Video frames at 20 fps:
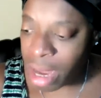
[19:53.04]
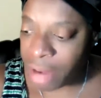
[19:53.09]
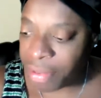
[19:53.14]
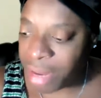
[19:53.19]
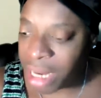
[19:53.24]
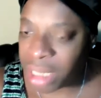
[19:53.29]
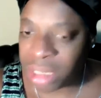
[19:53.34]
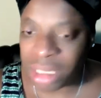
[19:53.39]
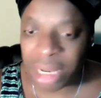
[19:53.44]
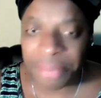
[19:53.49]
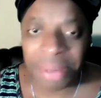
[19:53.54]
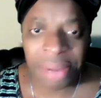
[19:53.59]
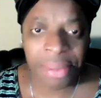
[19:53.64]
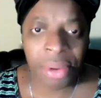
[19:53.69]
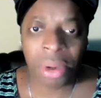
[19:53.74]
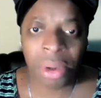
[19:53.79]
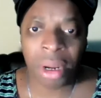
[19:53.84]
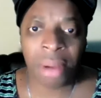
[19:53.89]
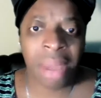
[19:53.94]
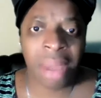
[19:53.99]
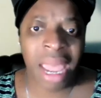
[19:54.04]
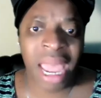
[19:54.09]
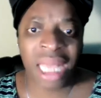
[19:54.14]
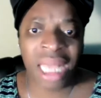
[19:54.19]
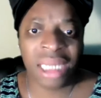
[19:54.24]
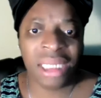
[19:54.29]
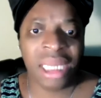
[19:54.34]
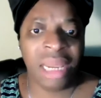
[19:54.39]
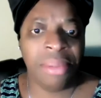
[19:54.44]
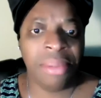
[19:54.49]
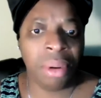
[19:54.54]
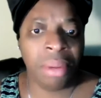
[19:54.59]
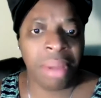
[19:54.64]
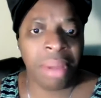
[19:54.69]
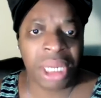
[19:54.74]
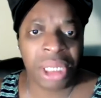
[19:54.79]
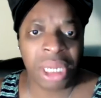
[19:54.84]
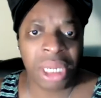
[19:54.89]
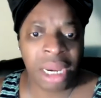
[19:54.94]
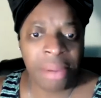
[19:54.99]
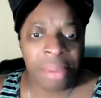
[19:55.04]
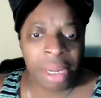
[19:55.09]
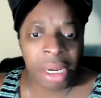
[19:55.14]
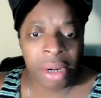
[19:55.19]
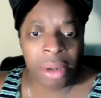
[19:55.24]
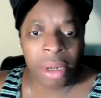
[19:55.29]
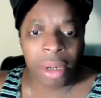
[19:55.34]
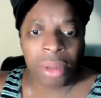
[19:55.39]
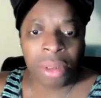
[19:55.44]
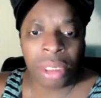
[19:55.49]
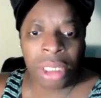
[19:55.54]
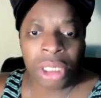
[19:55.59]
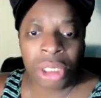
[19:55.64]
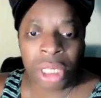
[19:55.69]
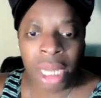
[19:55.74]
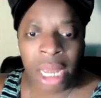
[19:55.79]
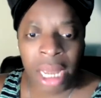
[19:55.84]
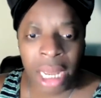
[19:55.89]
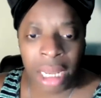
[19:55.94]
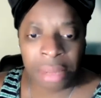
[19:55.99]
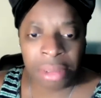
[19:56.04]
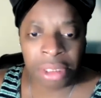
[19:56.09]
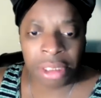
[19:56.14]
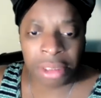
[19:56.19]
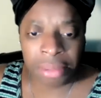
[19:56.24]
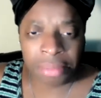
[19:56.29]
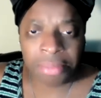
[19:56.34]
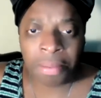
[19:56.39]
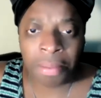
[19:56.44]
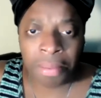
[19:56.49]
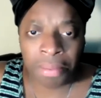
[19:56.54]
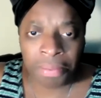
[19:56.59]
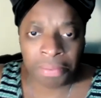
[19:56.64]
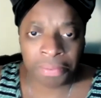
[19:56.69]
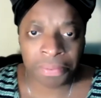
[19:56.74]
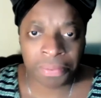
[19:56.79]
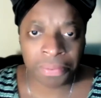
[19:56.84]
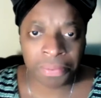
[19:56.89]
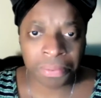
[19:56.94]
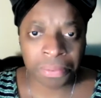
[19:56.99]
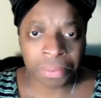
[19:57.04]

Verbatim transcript: There's some people who don't pass that probationary period on these jobs. Mm-hmm.